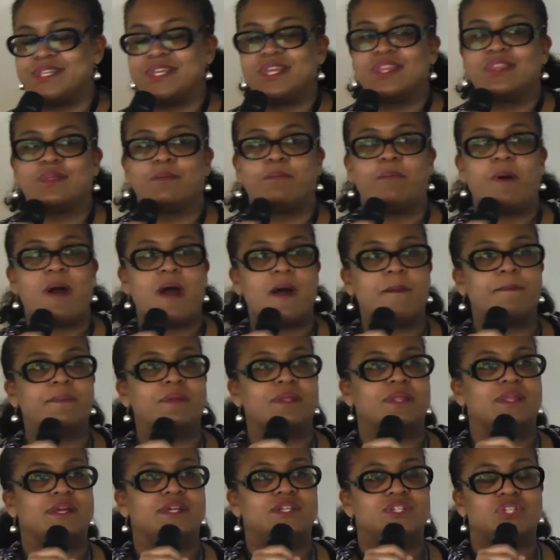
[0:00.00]
the
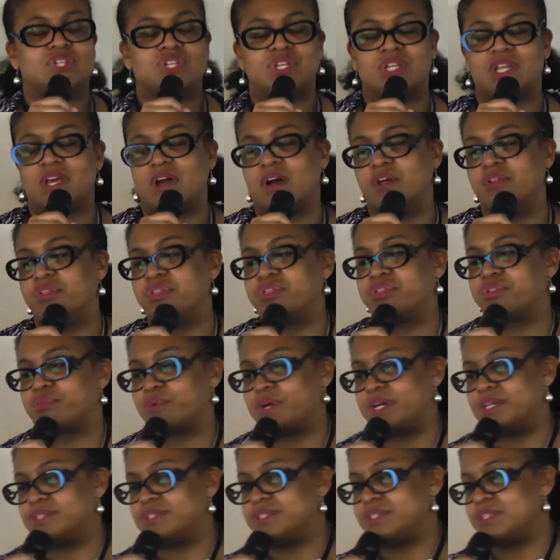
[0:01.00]
population health
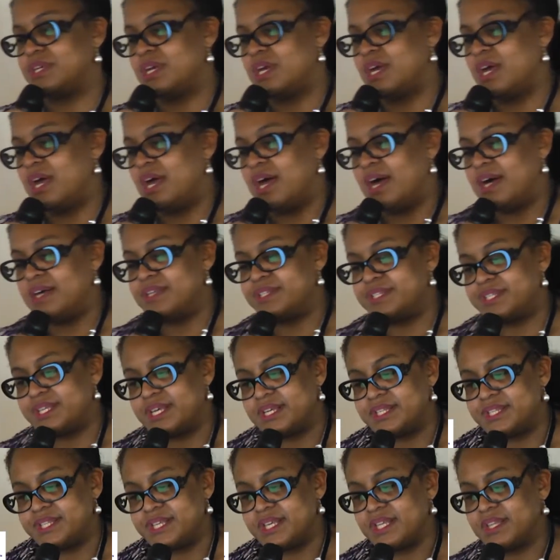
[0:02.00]
threats,
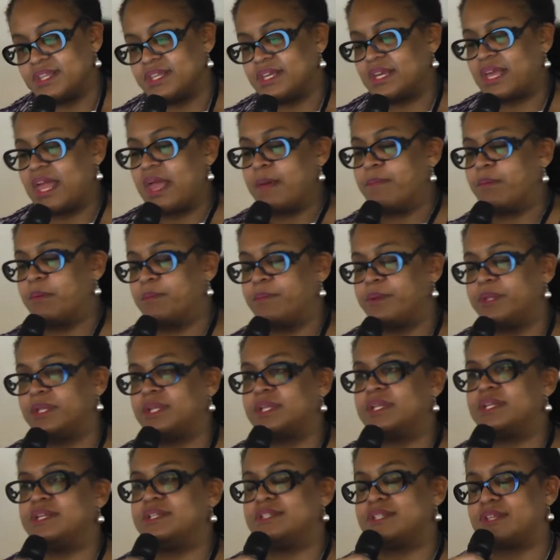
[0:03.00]
assessing the
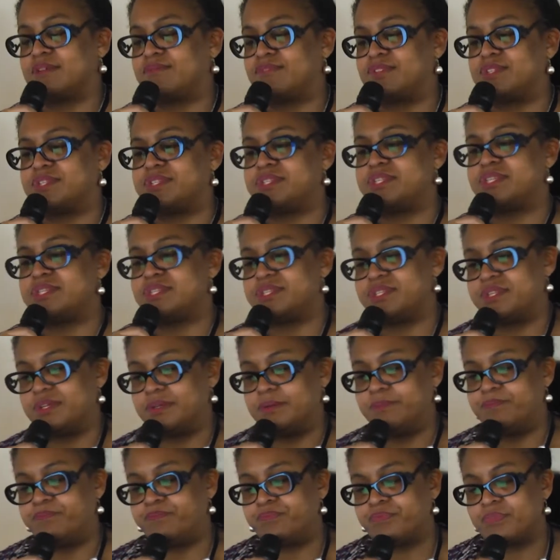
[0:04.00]
capabilities of the
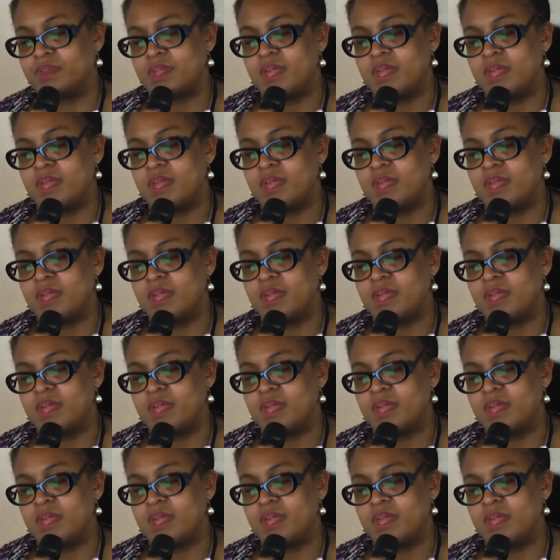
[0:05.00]
system.